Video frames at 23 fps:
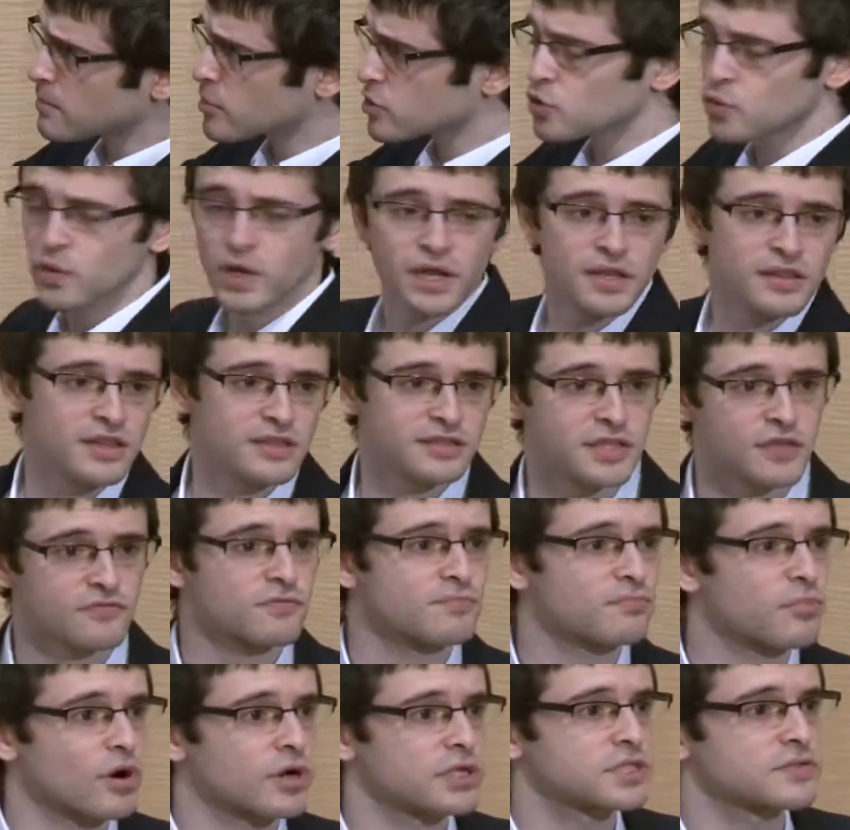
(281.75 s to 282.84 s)
between these
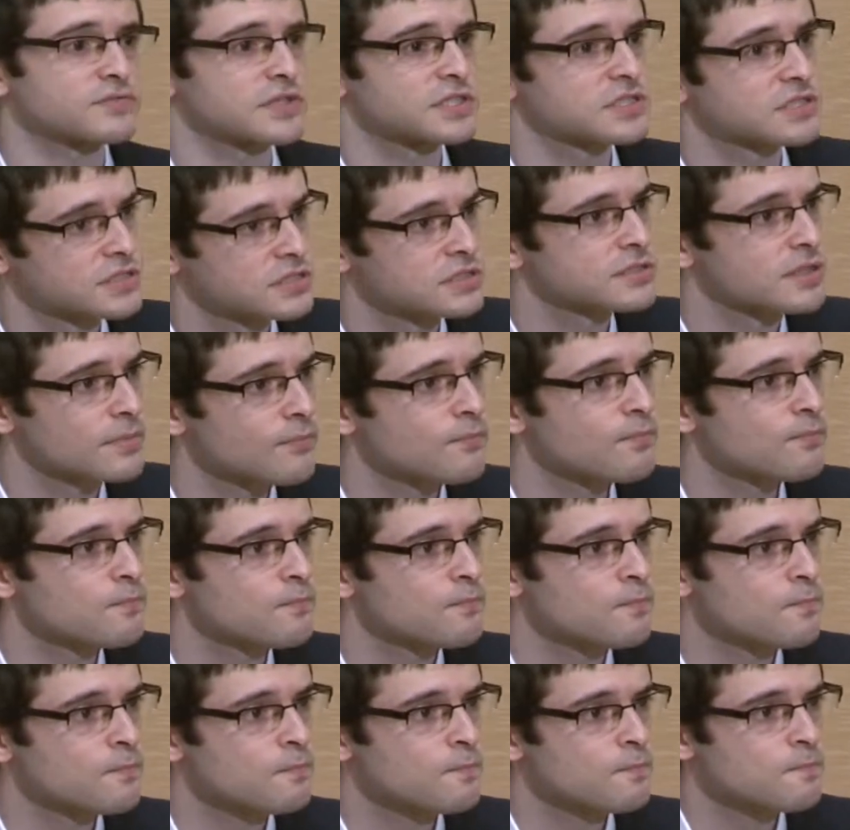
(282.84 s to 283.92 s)
different parts of our system.
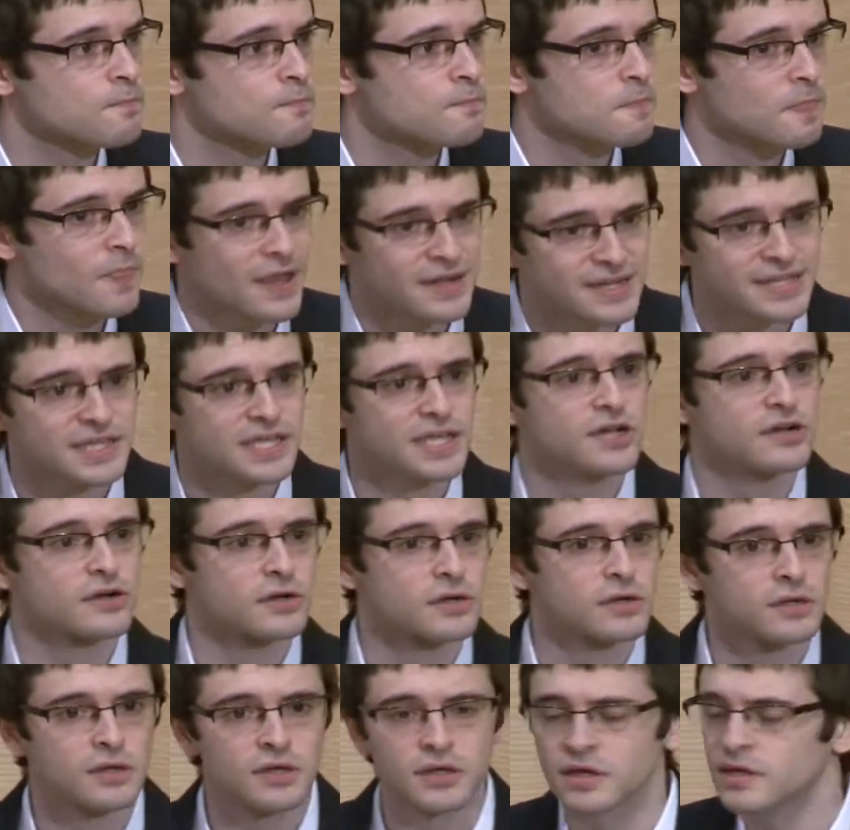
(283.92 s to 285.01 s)
And
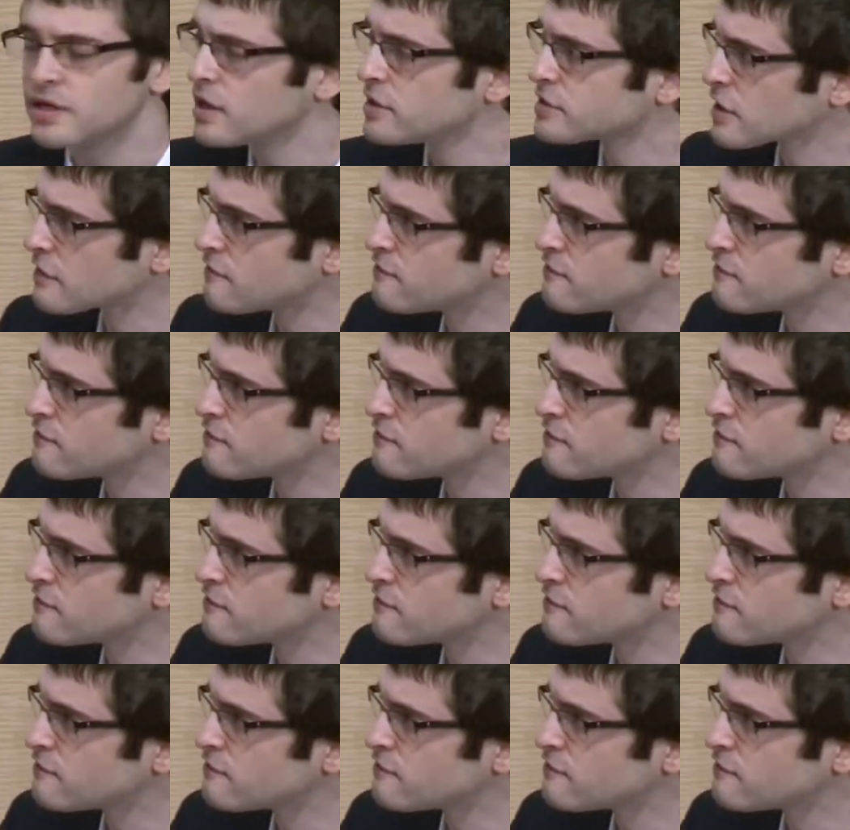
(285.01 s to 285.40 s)
here is a